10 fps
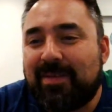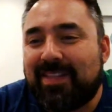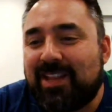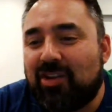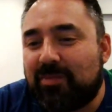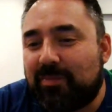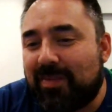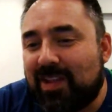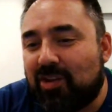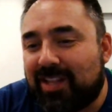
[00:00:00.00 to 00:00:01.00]
but then you look
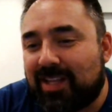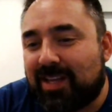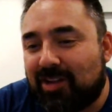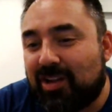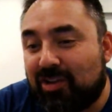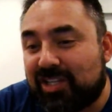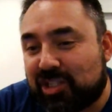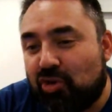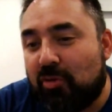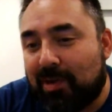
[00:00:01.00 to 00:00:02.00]
at the
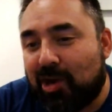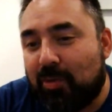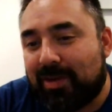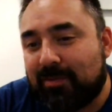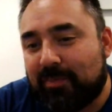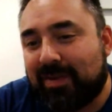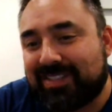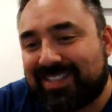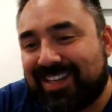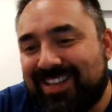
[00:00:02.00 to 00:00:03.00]
Storm below it with
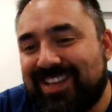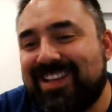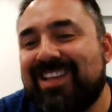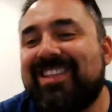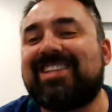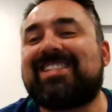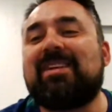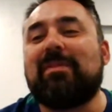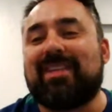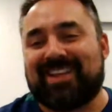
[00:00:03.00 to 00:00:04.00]
Munster. They're
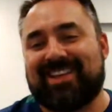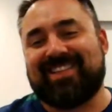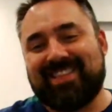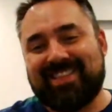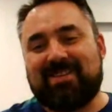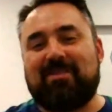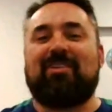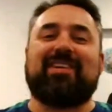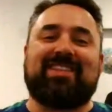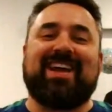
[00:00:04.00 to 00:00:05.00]
similar. Come on,
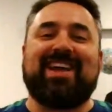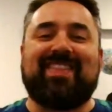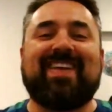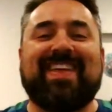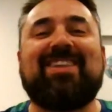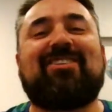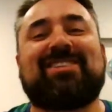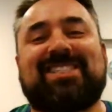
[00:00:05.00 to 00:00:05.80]
they're not